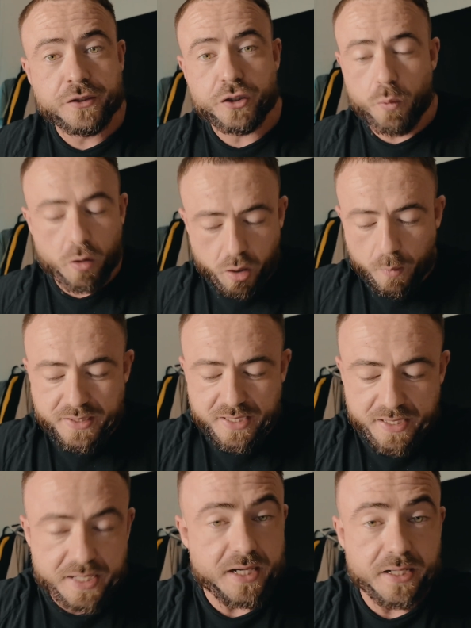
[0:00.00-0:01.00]
You are going to
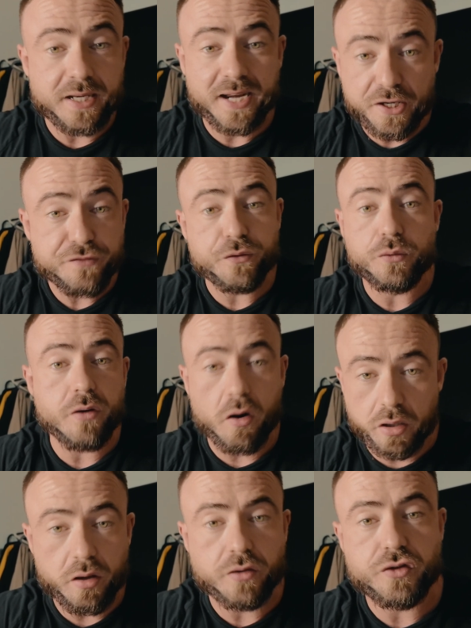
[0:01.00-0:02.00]
need less food
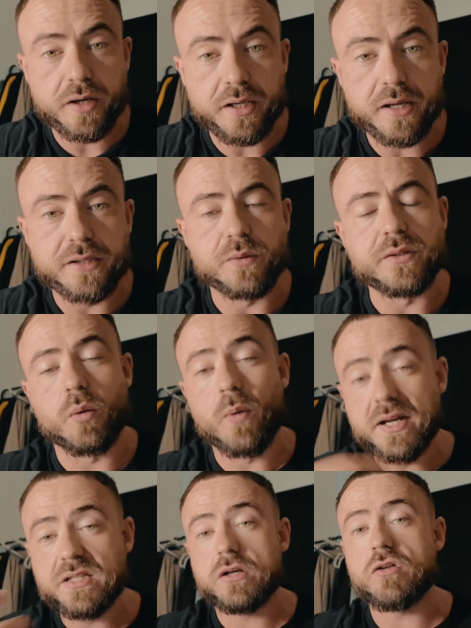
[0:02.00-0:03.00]
on a non-training day. So it's a
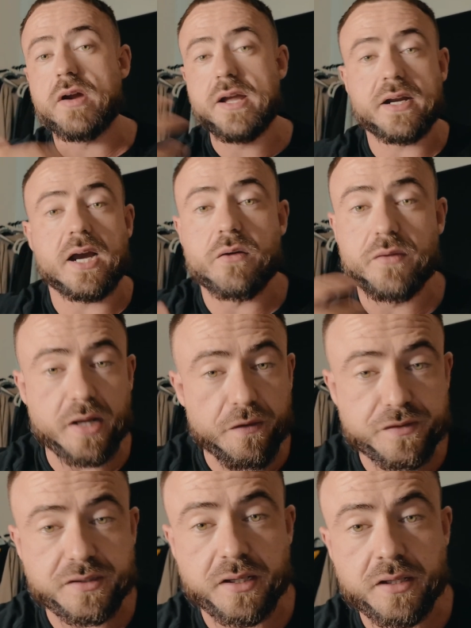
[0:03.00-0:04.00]
way to create a calorie
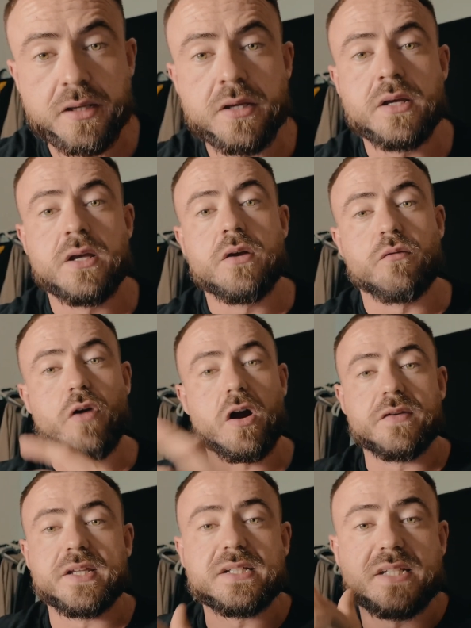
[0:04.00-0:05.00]
deficit
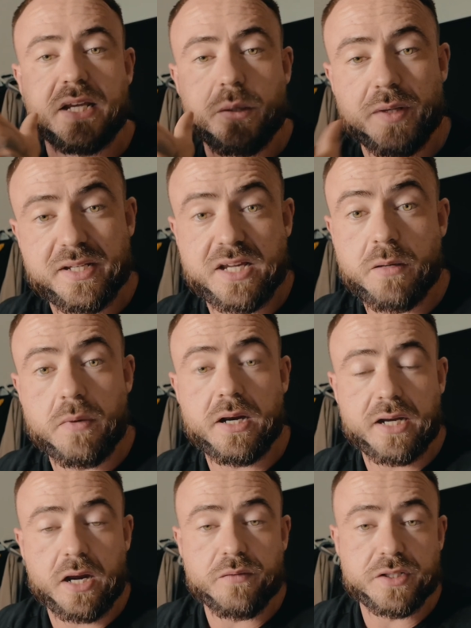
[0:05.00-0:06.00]
rather than sticking with the same amount
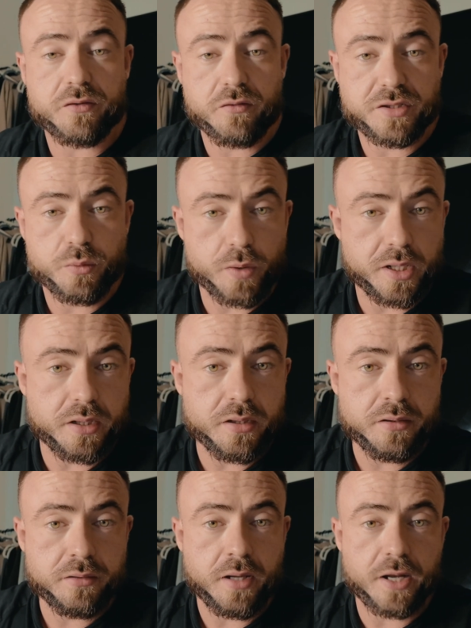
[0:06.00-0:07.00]
of calories across the week,
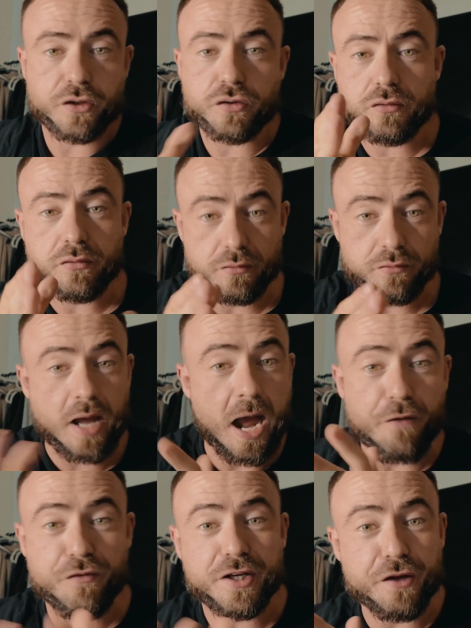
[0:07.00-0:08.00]
and
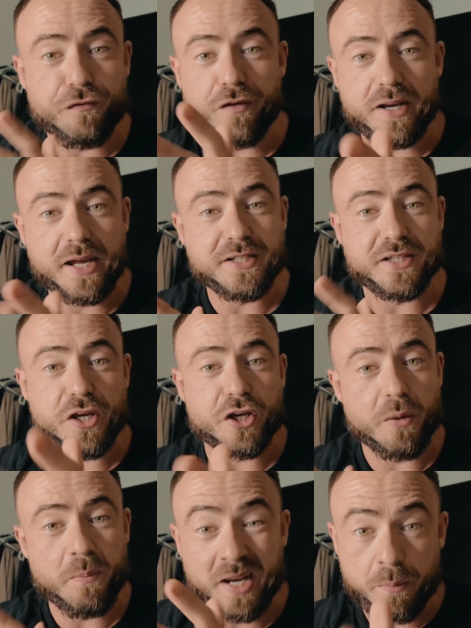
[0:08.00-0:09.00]
having different days that you
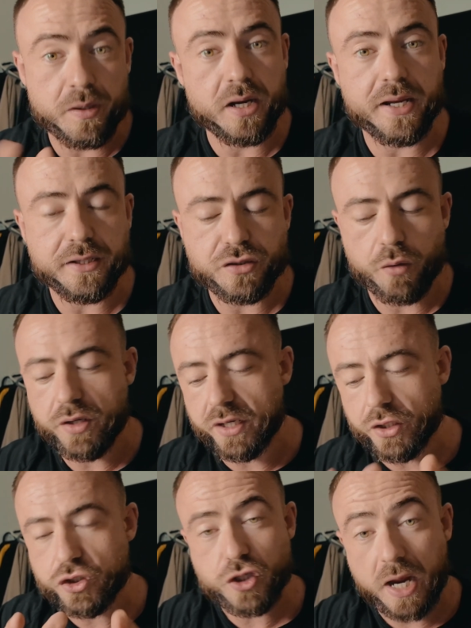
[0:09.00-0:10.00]
can manipulate. So you
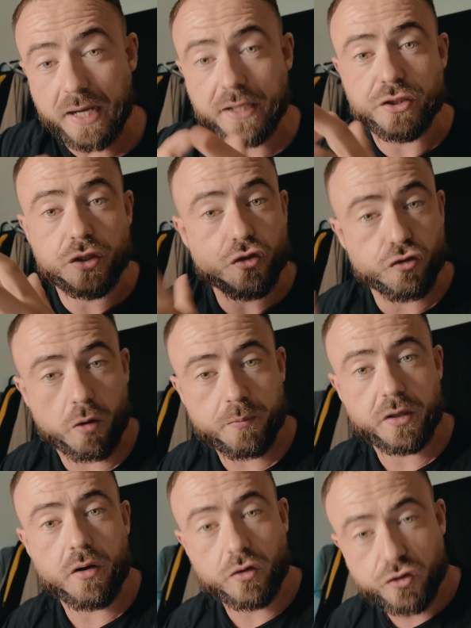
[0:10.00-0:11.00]
can change and
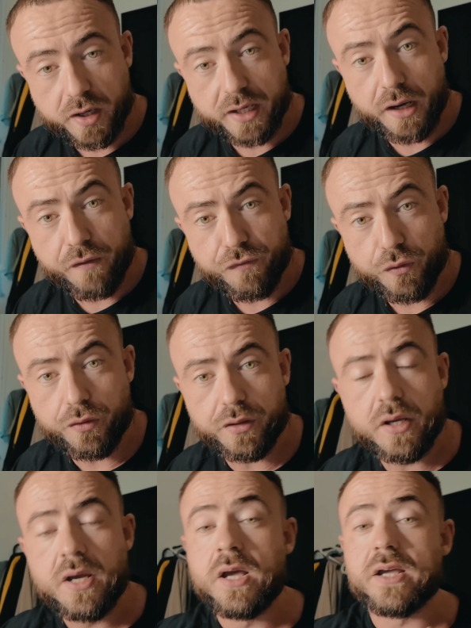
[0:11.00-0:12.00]
drop your non-training day food,
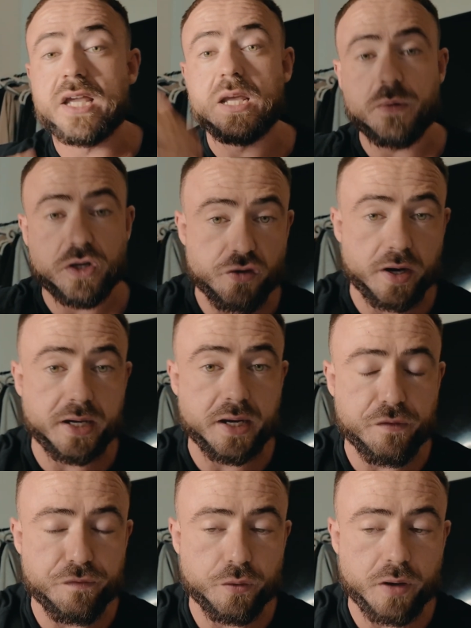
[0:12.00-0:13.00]
keep your training
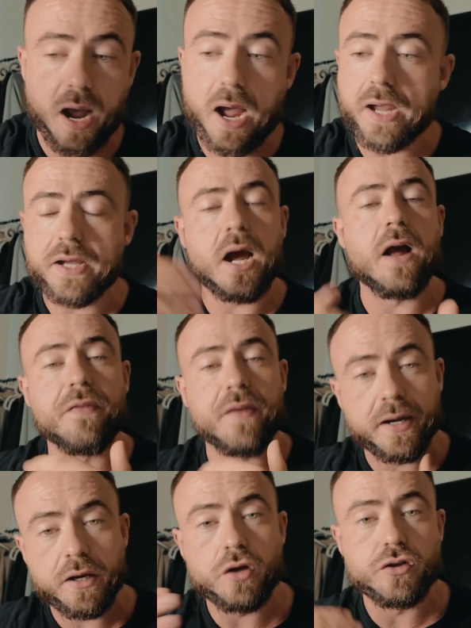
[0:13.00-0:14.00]
day food high, and
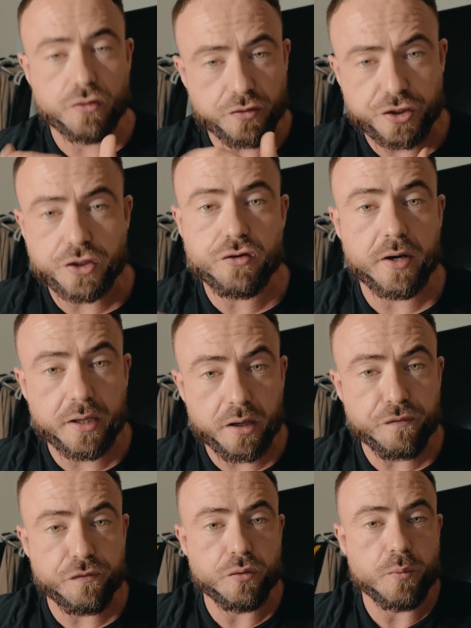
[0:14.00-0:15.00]
then adjust your training
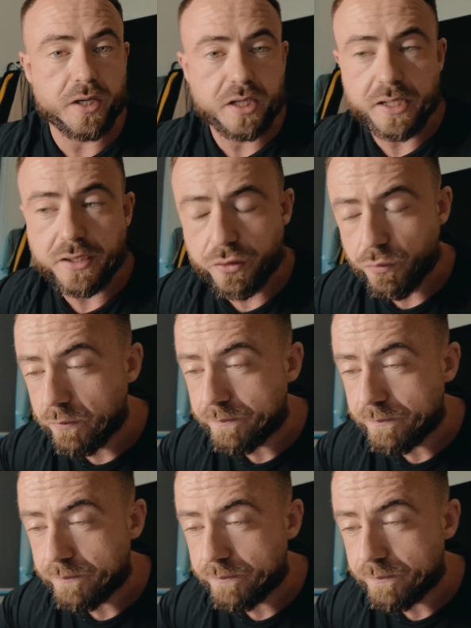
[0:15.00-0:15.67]
day food when you need to.